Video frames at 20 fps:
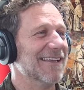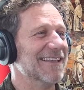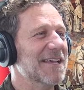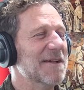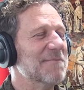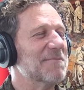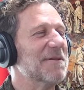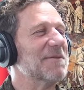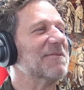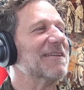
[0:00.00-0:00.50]

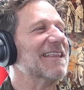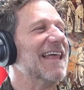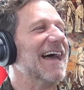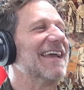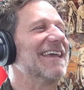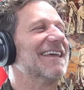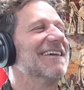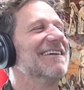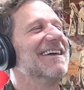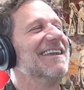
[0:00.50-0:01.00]
people were
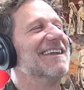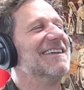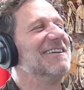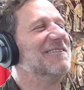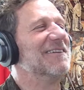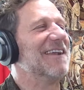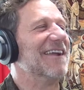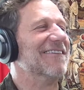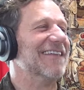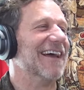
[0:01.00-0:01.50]
like, you gonna
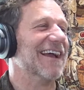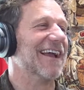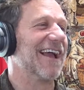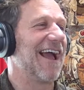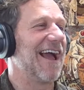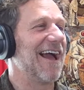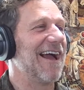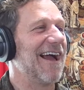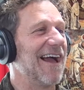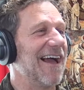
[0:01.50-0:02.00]
do it? I'm like,
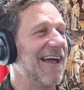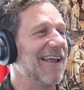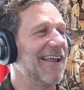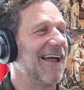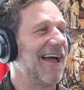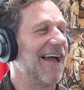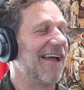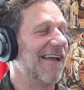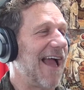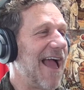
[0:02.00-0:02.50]

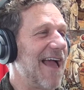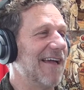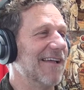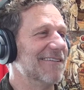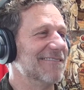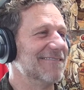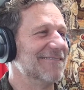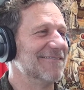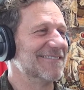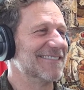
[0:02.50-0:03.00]

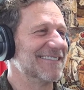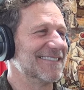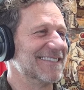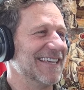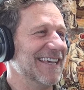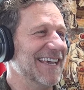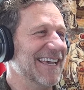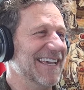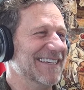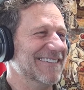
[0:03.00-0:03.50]
we'll
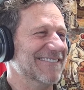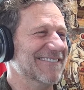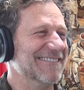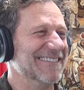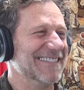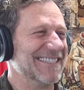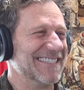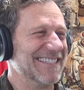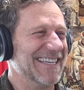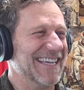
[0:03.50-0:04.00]

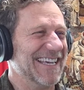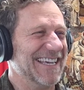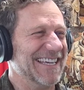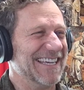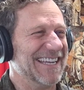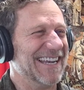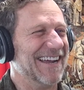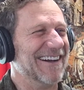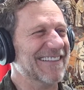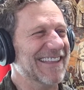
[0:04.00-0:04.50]

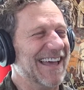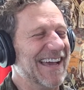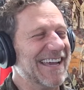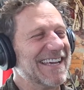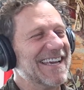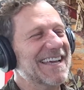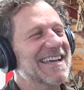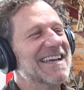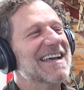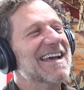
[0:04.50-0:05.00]
see,
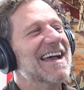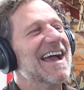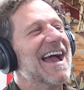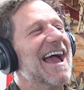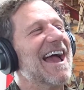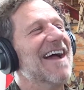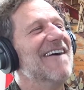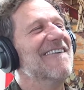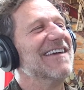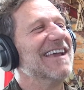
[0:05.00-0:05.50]

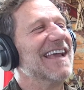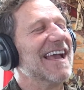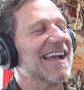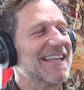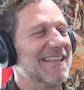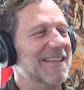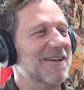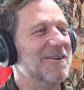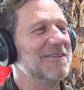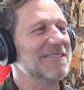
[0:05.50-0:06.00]
and we get
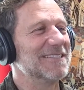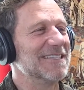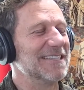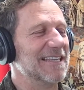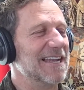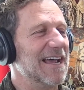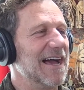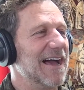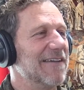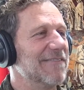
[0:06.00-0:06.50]
close
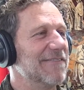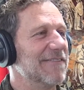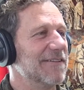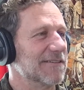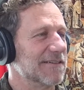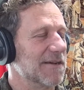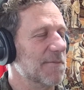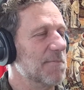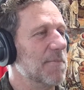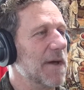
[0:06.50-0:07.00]
and I
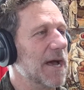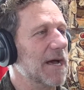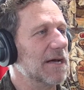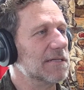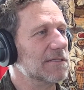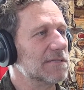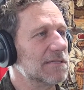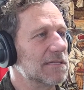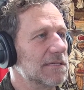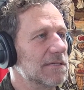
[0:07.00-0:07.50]
feel
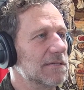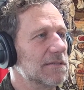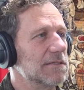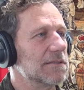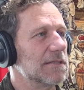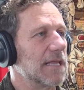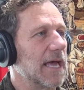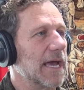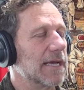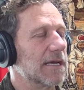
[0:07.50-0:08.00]
compelled
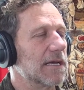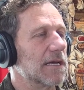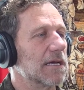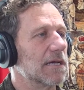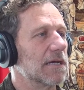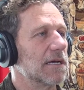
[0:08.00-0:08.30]
to like